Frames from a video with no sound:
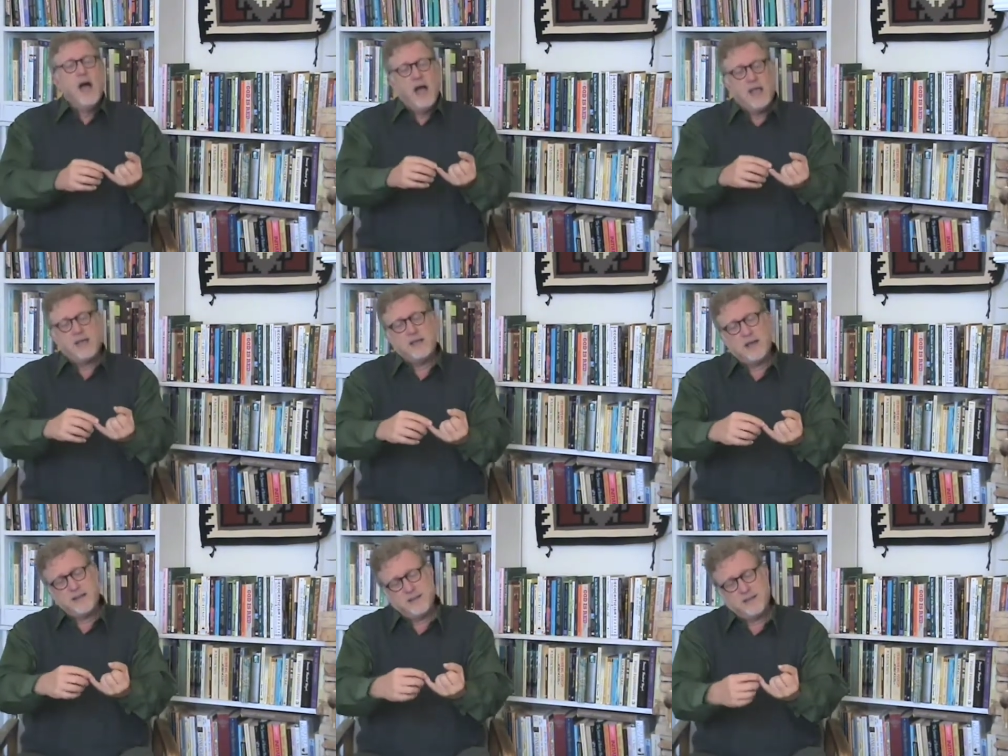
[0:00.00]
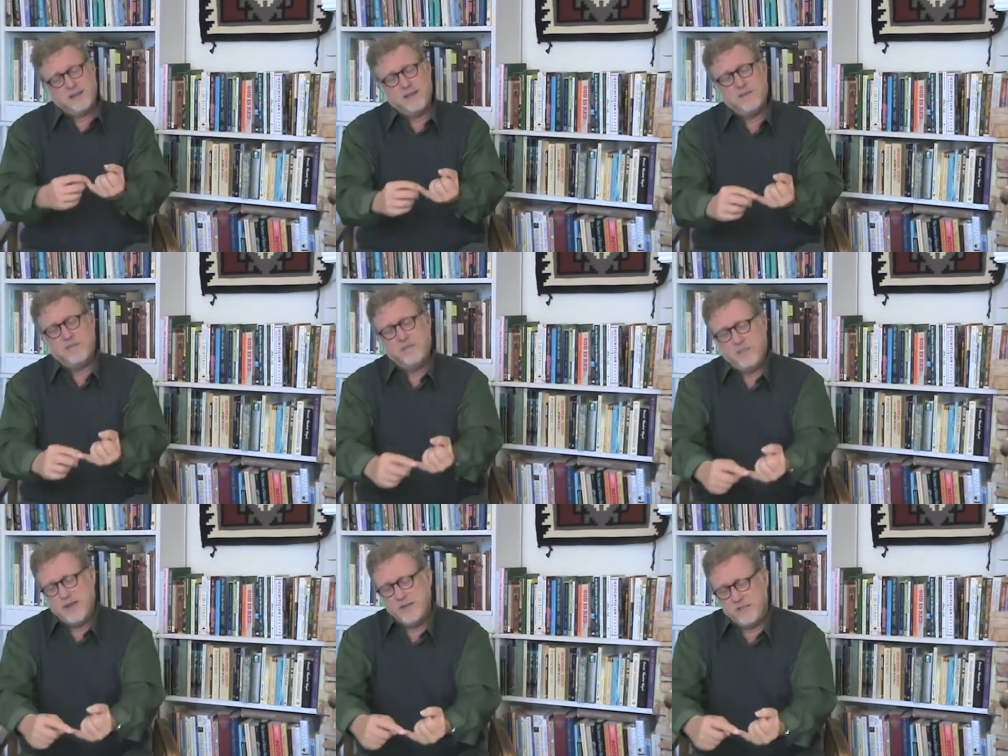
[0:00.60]
I cut the
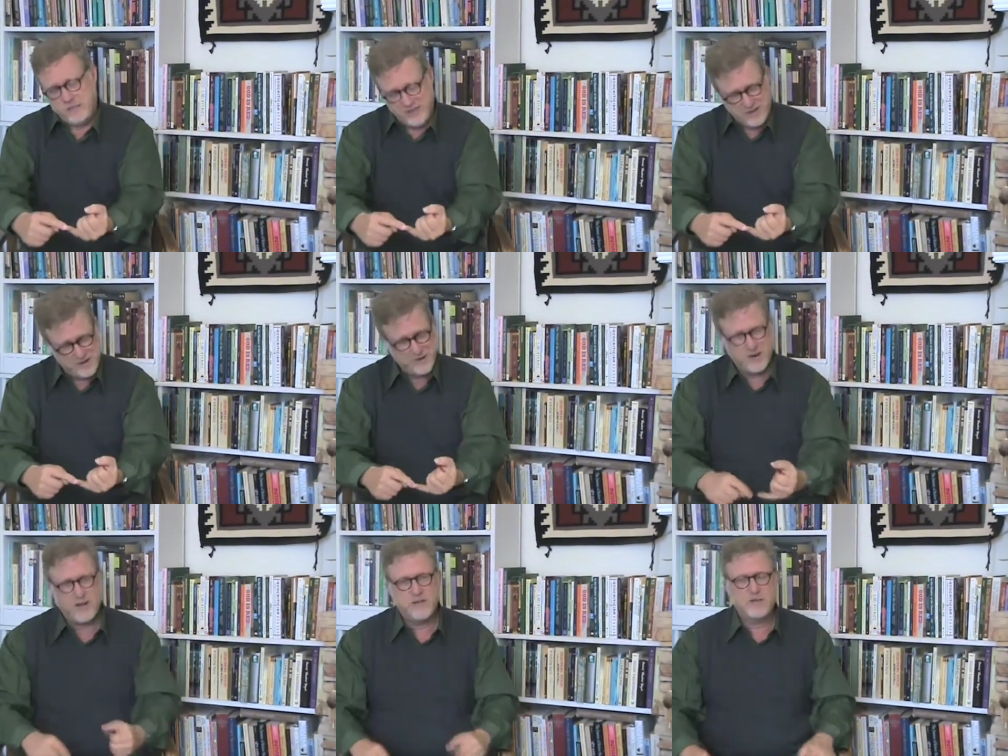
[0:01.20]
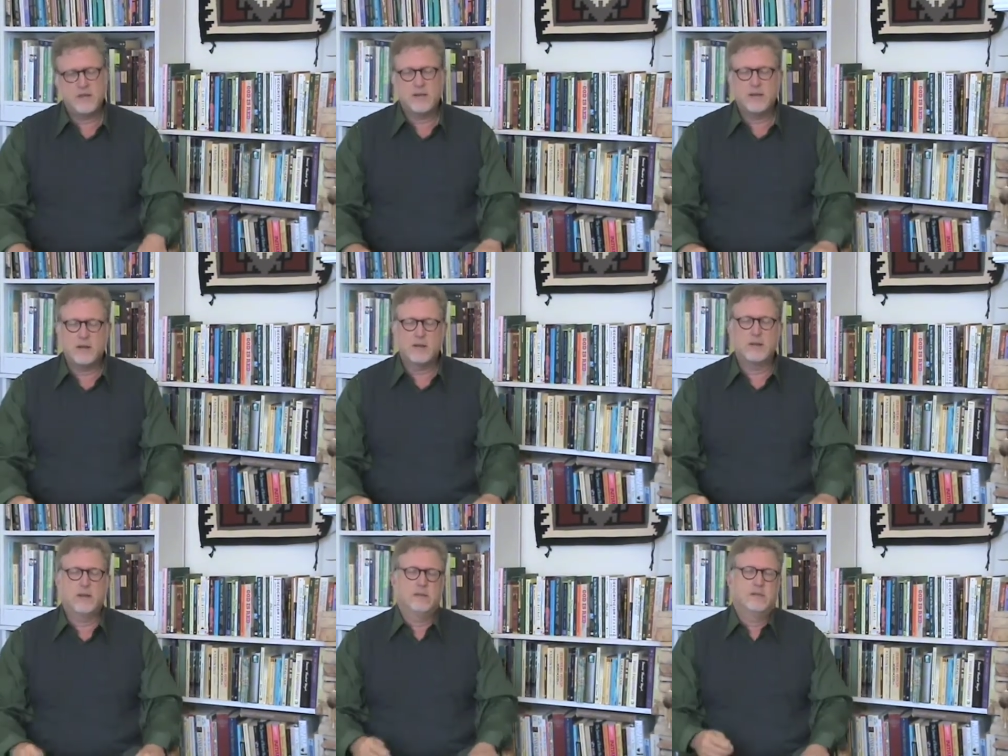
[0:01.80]
tip my finger off. And then,
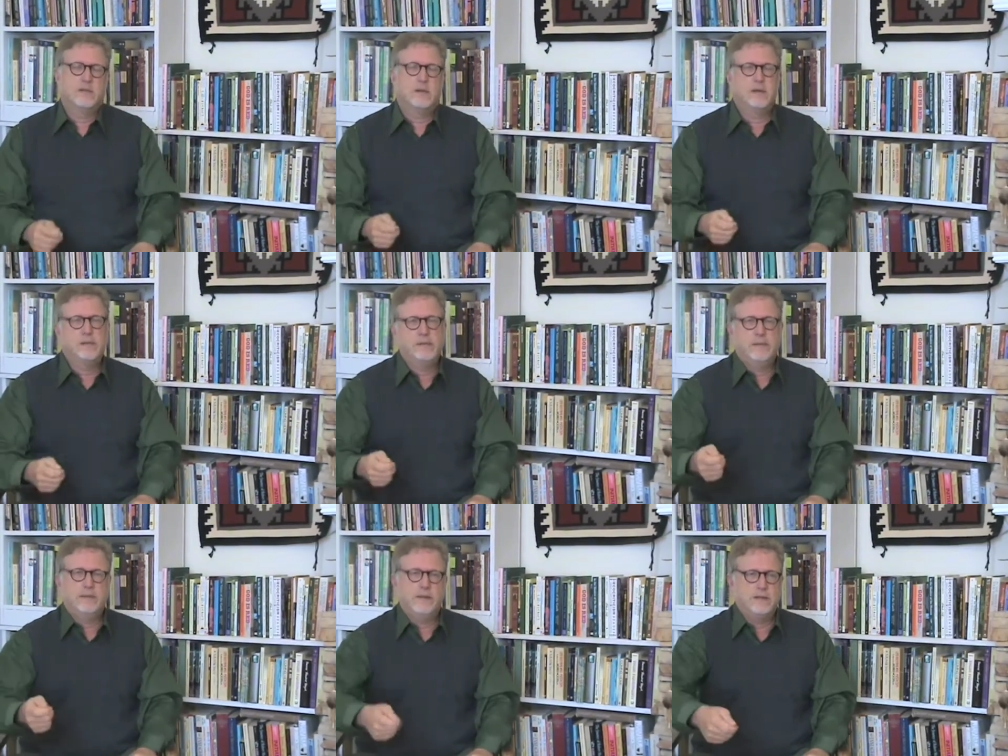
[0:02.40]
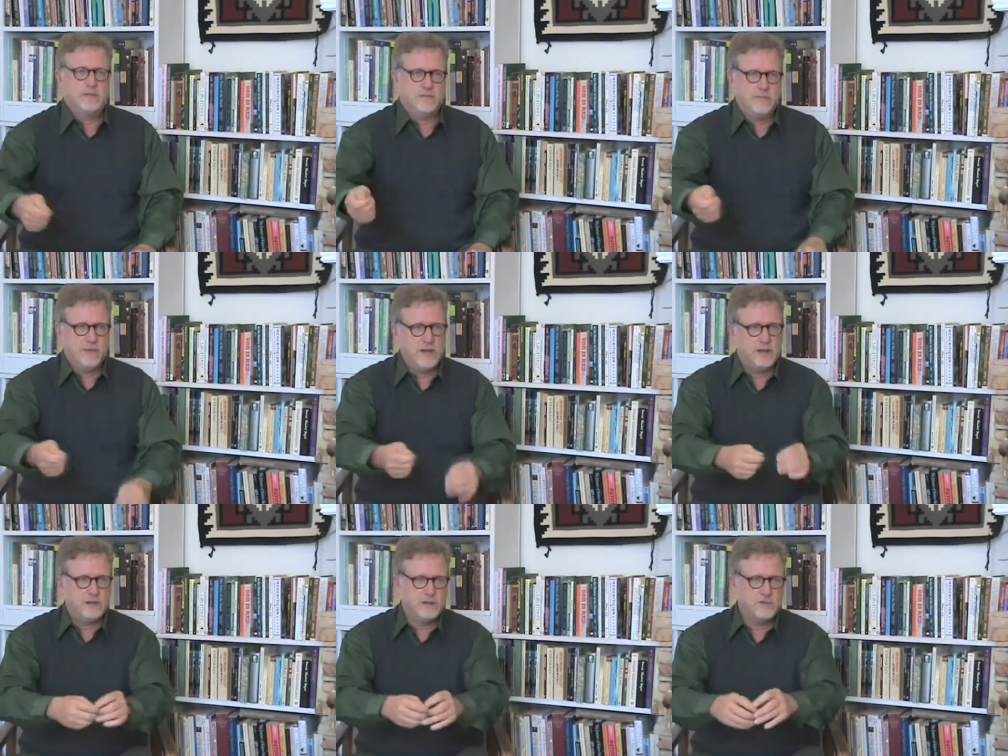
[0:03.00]
okay, sir, at least fill
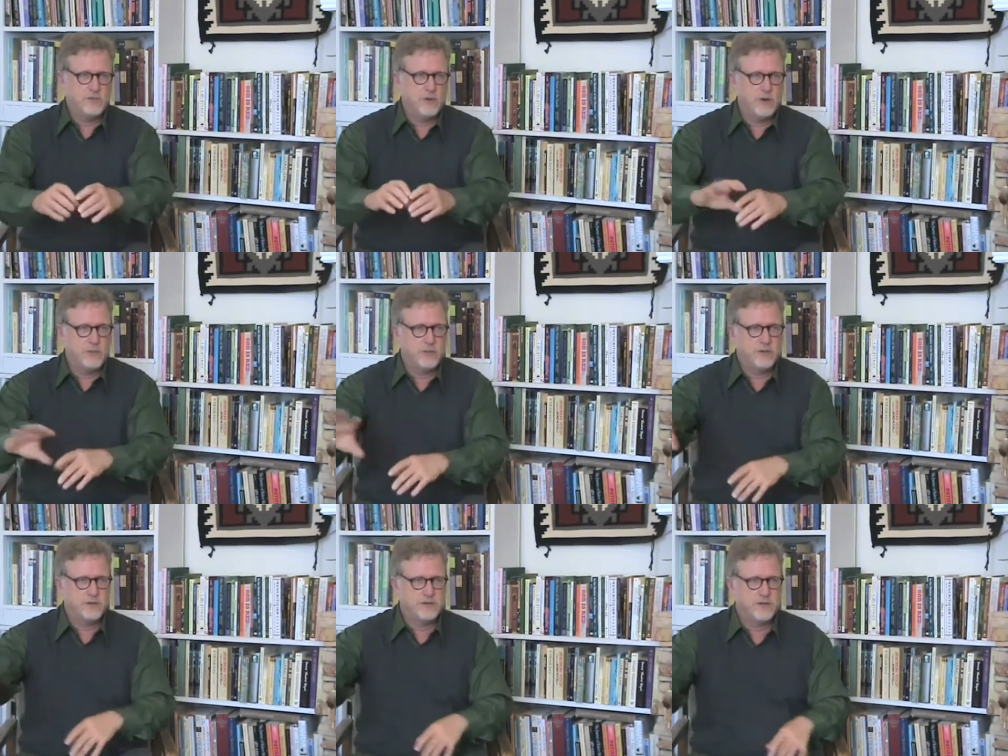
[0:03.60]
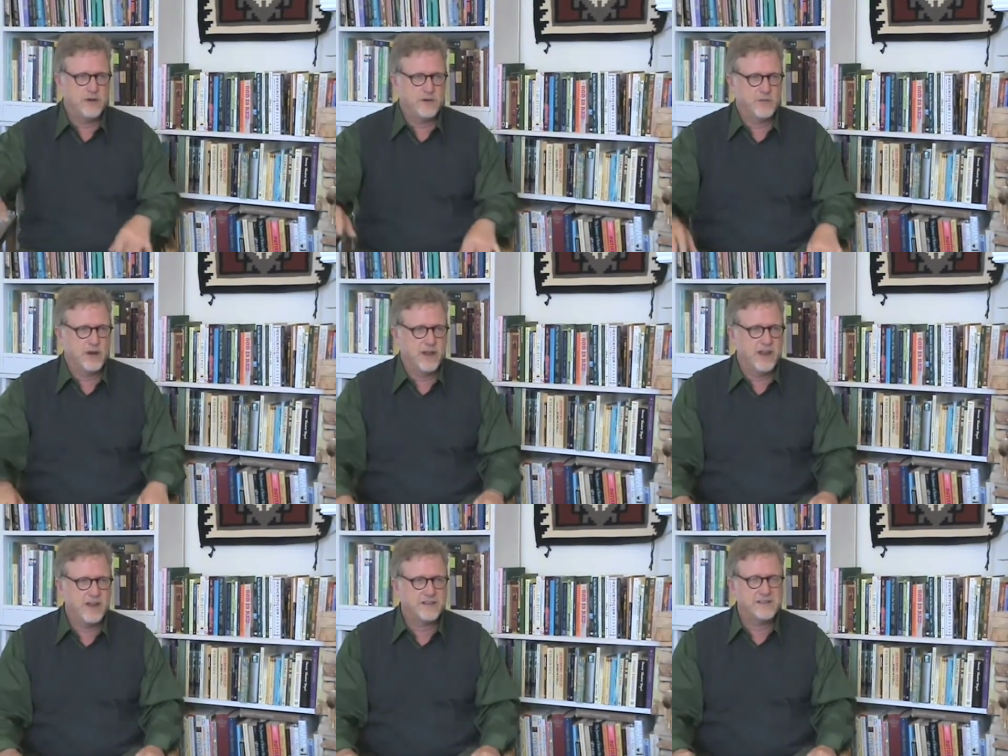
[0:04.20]
out this form and go sit down and
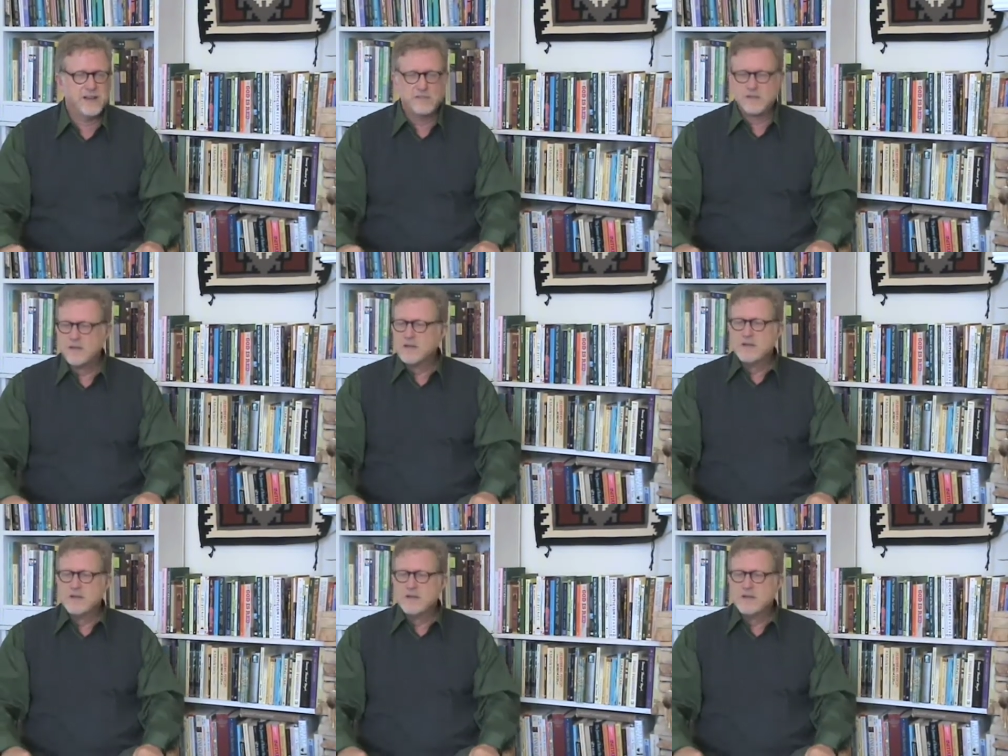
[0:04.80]
relax. Huh?